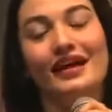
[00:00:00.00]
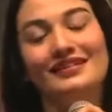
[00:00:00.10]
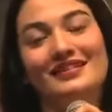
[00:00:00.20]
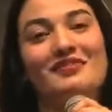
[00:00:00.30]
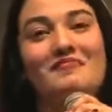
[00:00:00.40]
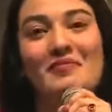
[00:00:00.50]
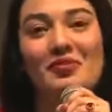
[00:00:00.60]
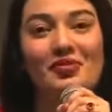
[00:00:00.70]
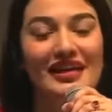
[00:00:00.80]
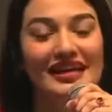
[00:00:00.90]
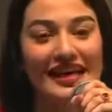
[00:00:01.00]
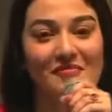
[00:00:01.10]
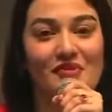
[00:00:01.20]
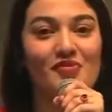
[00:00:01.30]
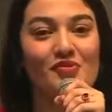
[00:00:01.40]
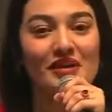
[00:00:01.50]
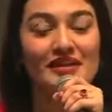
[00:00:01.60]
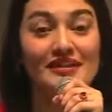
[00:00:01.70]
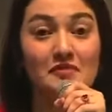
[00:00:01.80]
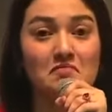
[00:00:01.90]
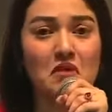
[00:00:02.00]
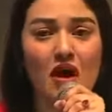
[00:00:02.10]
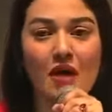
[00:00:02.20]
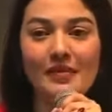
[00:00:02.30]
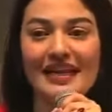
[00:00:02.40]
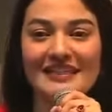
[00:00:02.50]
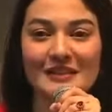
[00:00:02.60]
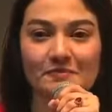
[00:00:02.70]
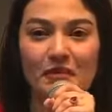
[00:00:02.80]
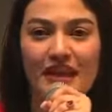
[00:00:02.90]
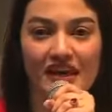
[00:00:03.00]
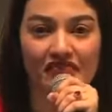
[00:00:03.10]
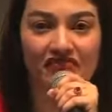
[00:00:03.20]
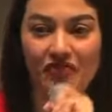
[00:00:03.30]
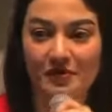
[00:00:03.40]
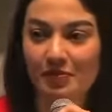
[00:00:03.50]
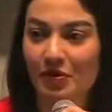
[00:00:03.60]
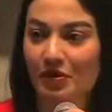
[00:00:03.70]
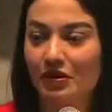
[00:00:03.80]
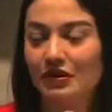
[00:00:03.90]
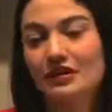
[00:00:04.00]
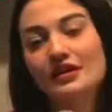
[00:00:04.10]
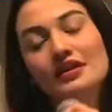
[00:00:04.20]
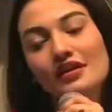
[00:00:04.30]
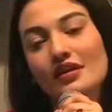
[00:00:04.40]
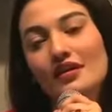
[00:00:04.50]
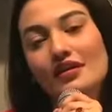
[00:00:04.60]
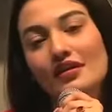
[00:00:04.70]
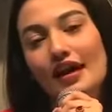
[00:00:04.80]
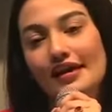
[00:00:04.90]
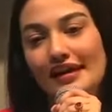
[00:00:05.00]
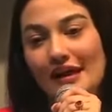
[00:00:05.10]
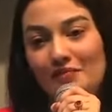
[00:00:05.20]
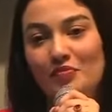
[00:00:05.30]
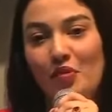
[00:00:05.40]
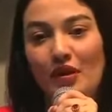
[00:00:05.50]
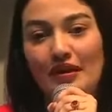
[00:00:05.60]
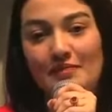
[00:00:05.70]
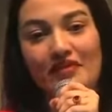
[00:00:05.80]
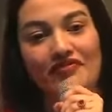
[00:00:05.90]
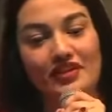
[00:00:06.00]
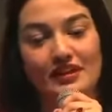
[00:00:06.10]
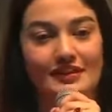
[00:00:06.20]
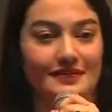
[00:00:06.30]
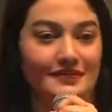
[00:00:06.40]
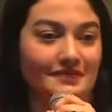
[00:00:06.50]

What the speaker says: I still remember he came in the room and he said, "Mom, let's play football." And he kept the ball in my feet.